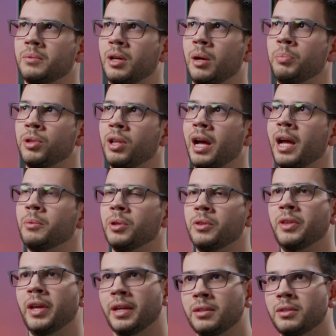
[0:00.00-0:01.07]
apply what
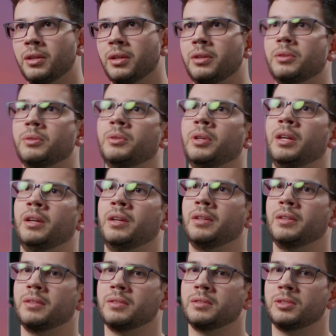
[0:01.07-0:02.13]
they know
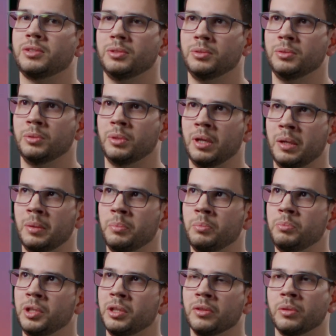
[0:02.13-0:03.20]
to
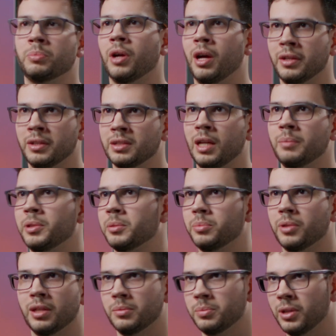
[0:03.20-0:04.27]
the broader topic,
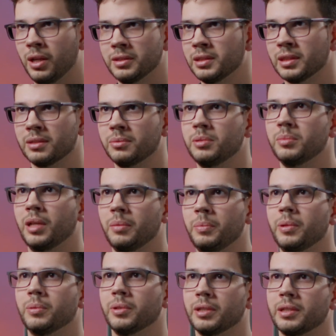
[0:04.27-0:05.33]
broader projects we might
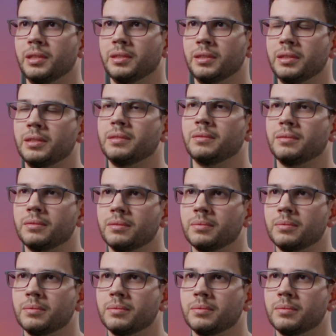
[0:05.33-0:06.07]
be working on.